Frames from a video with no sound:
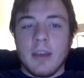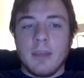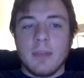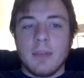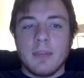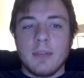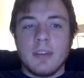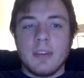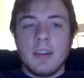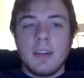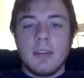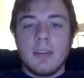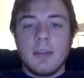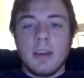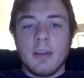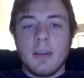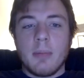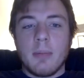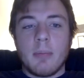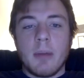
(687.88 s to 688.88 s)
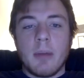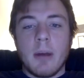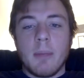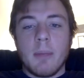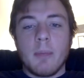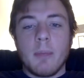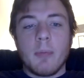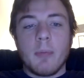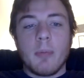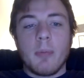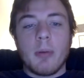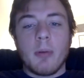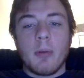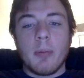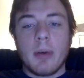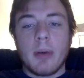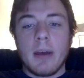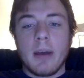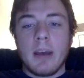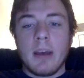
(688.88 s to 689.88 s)
have to see. Yeah,
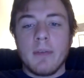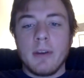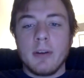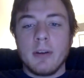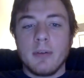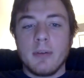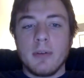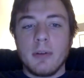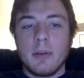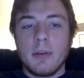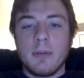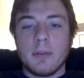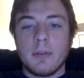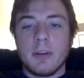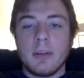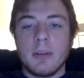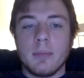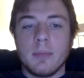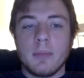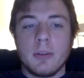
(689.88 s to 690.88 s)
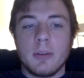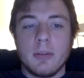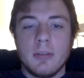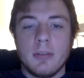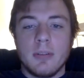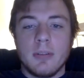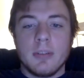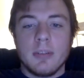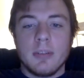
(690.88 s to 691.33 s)
I have an interview for him too.